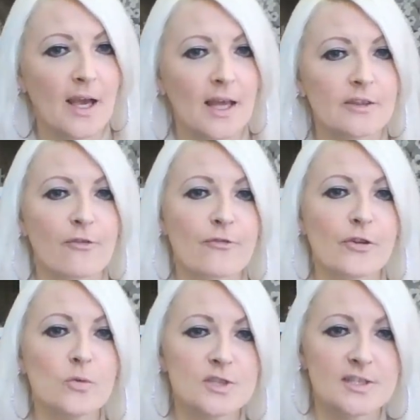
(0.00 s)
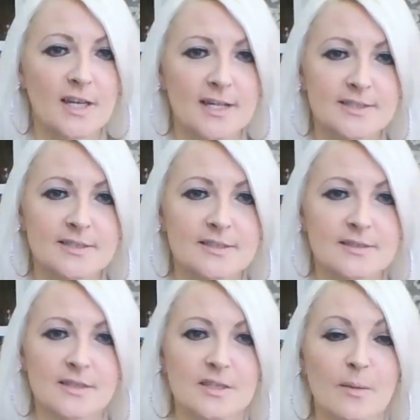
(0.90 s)
and the fruit starts
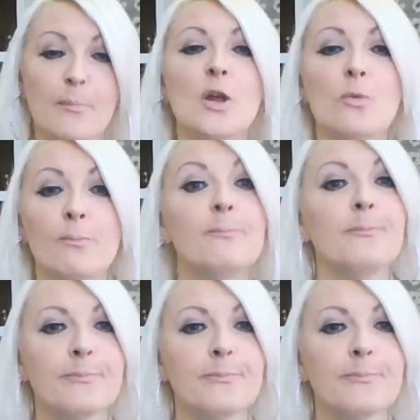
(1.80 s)
to, to bloom.